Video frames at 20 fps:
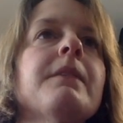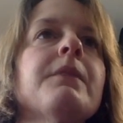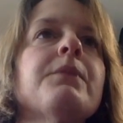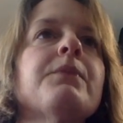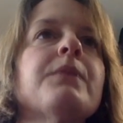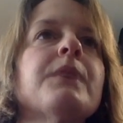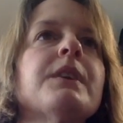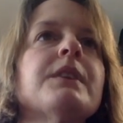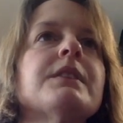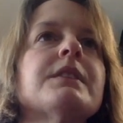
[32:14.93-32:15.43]

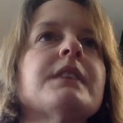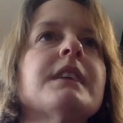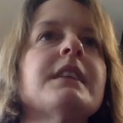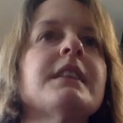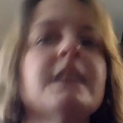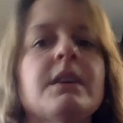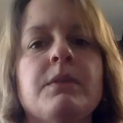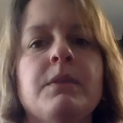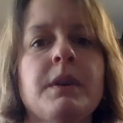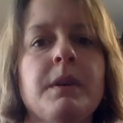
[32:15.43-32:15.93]
first, I
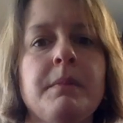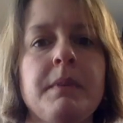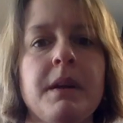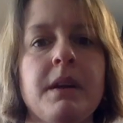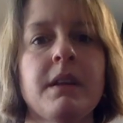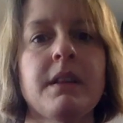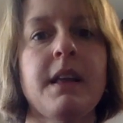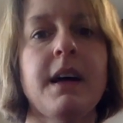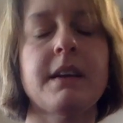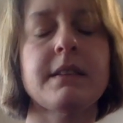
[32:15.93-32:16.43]
think, would have been
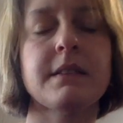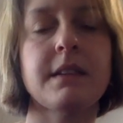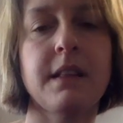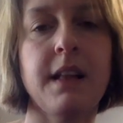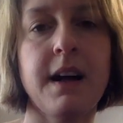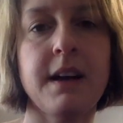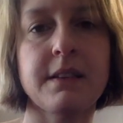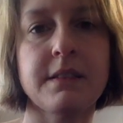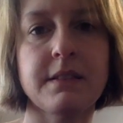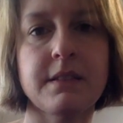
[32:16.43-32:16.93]
our last
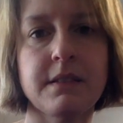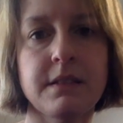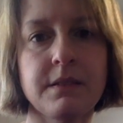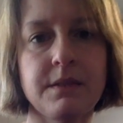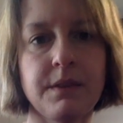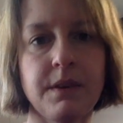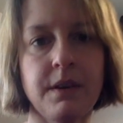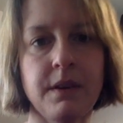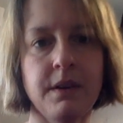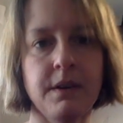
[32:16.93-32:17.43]
class,
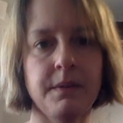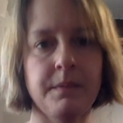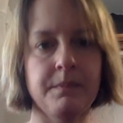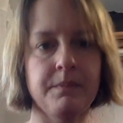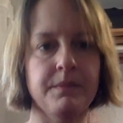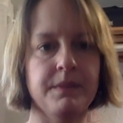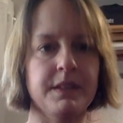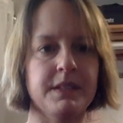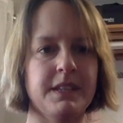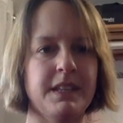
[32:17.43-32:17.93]

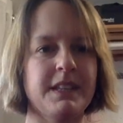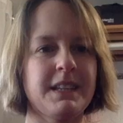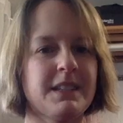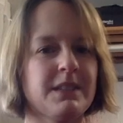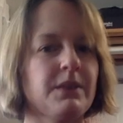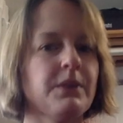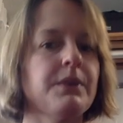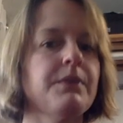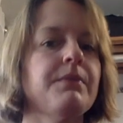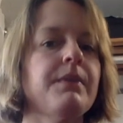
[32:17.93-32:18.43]
because I think
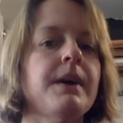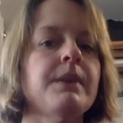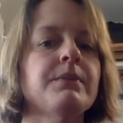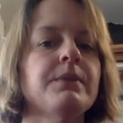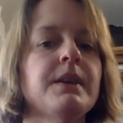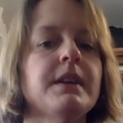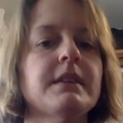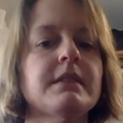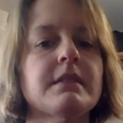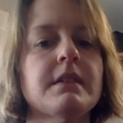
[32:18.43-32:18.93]
it's only 5
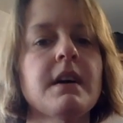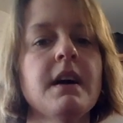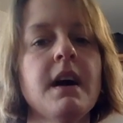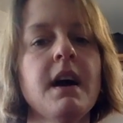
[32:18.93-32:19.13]
weeks.